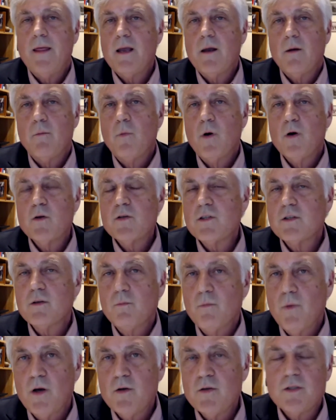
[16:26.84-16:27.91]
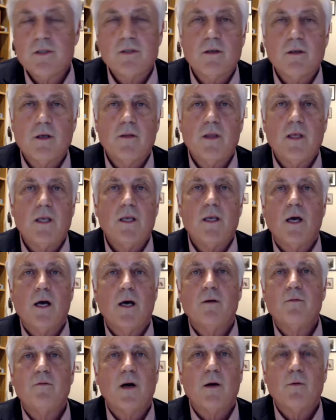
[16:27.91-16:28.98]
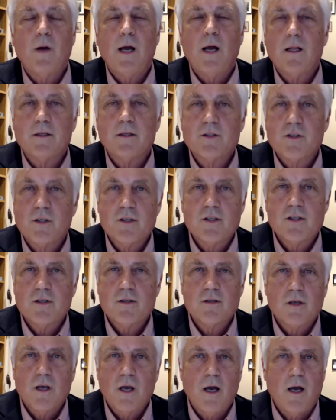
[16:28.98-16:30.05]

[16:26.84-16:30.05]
Most of the virologists